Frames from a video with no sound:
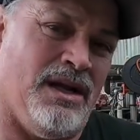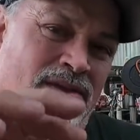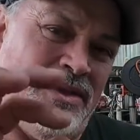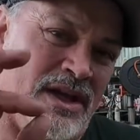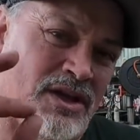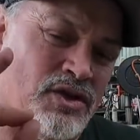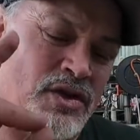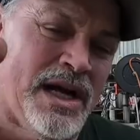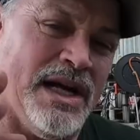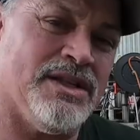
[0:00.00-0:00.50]

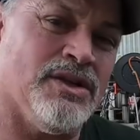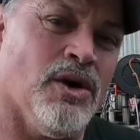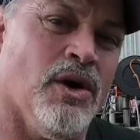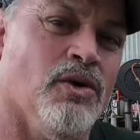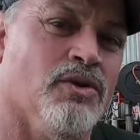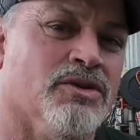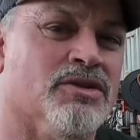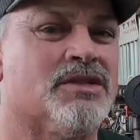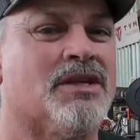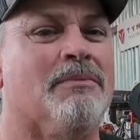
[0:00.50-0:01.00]
that tractor
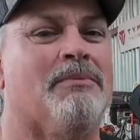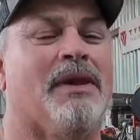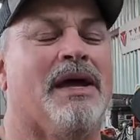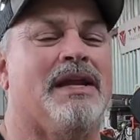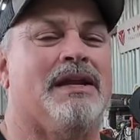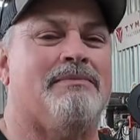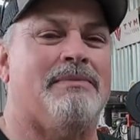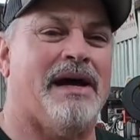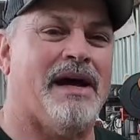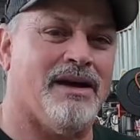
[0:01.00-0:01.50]
owners
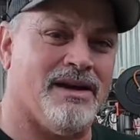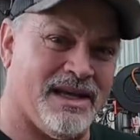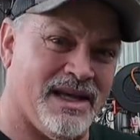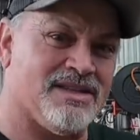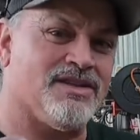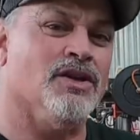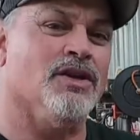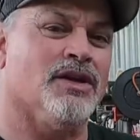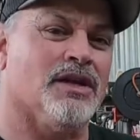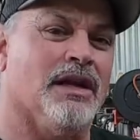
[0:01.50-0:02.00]
complain about, and
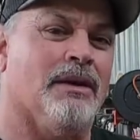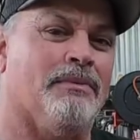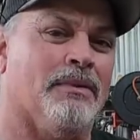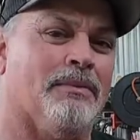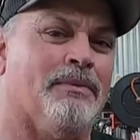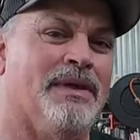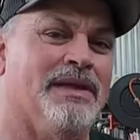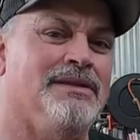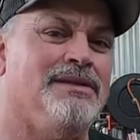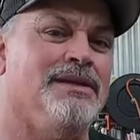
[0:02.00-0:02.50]
that's hooking up your
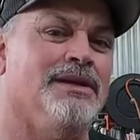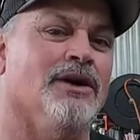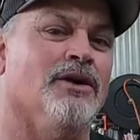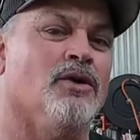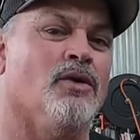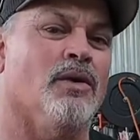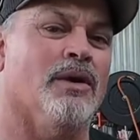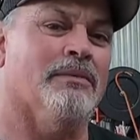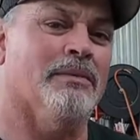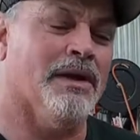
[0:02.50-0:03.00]
PTO
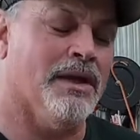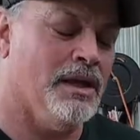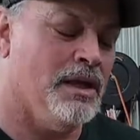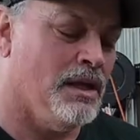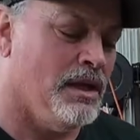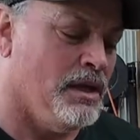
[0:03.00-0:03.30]
equipment.